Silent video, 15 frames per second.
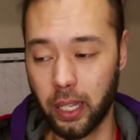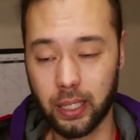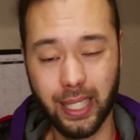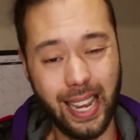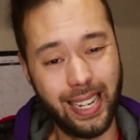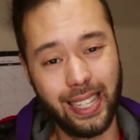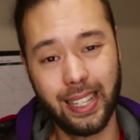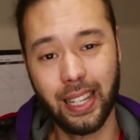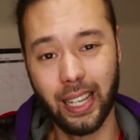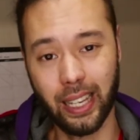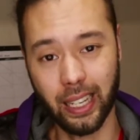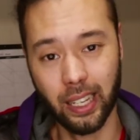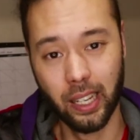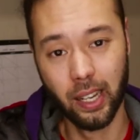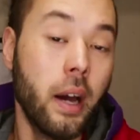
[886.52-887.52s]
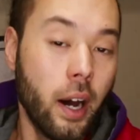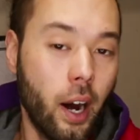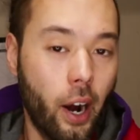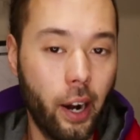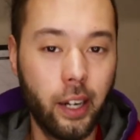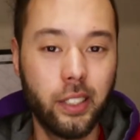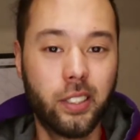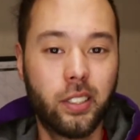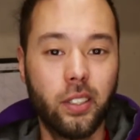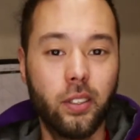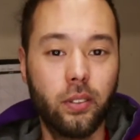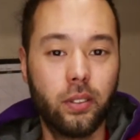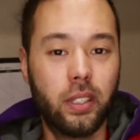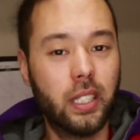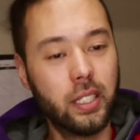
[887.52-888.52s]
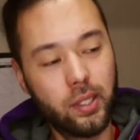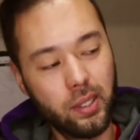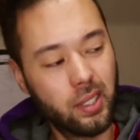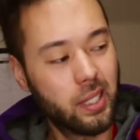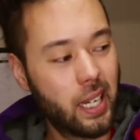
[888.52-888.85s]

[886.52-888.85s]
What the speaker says: anything. All right, so this was